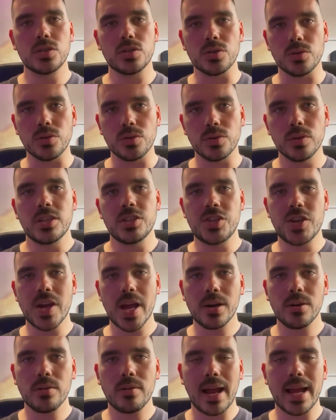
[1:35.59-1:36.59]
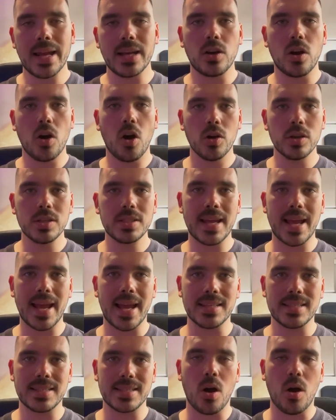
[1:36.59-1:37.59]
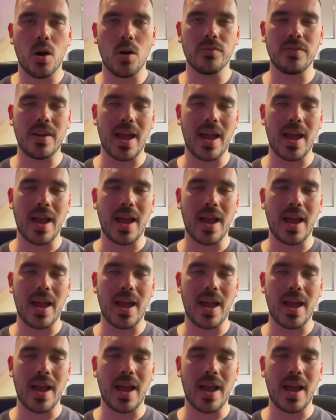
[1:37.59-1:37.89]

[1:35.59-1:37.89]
to generate content of